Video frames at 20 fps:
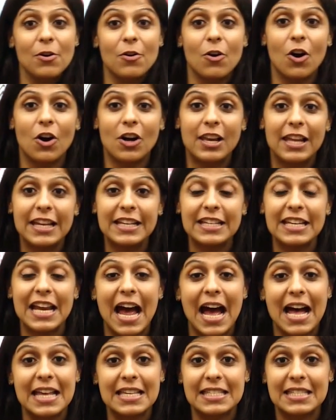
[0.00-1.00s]
you call it
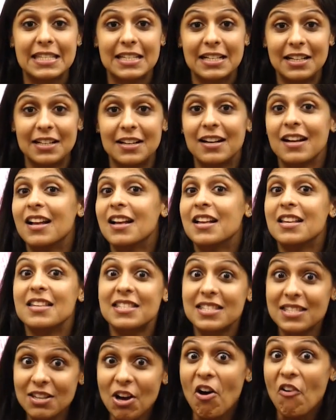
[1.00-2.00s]
as the
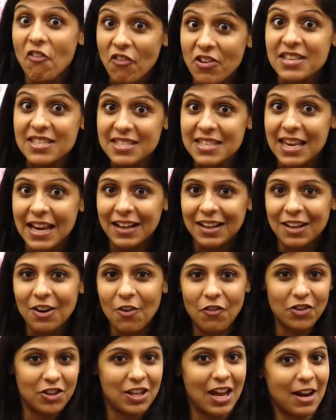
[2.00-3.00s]
service
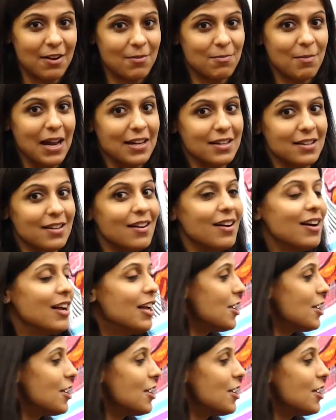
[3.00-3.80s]
sector for that matter.